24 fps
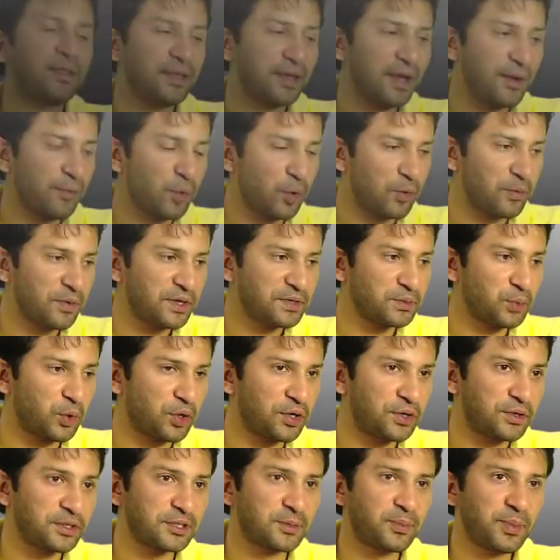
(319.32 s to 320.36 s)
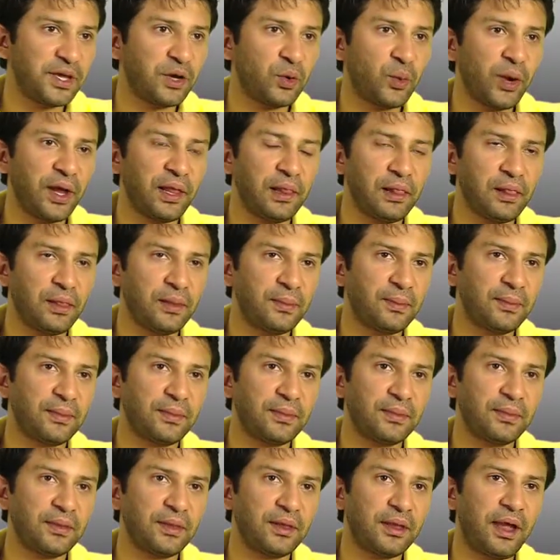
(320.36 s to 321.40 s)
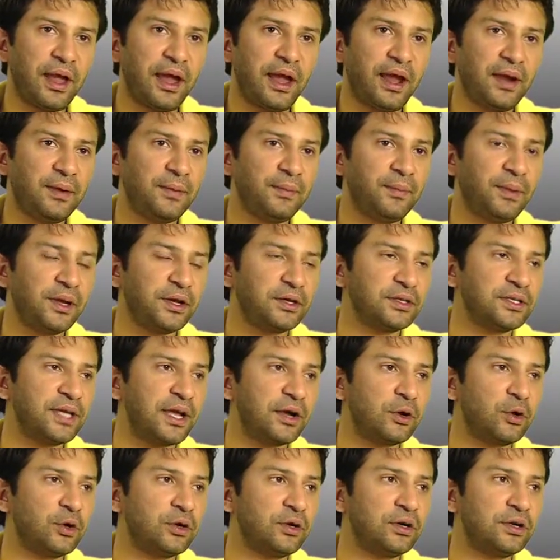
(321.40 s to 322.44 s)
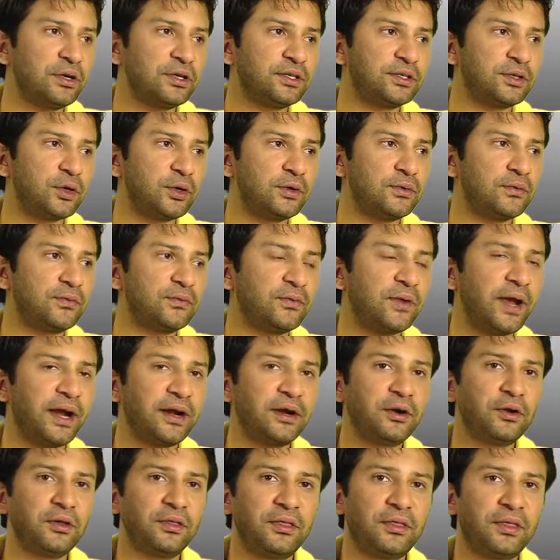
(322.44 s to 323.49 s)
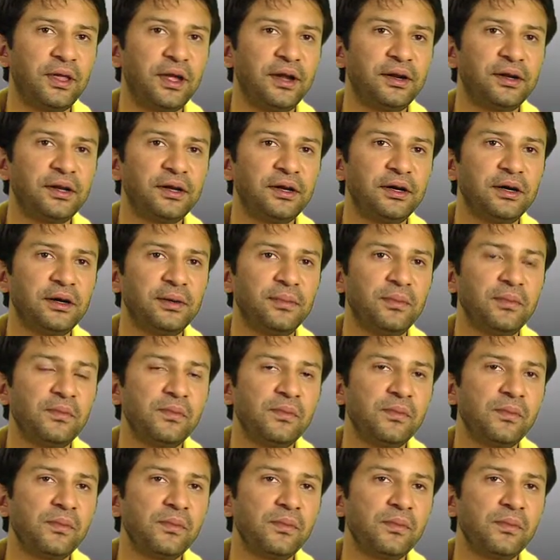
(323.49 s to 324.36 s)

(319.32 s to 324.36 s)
think I've always wanted to speak well, and because I couldn't sort of get into theatre,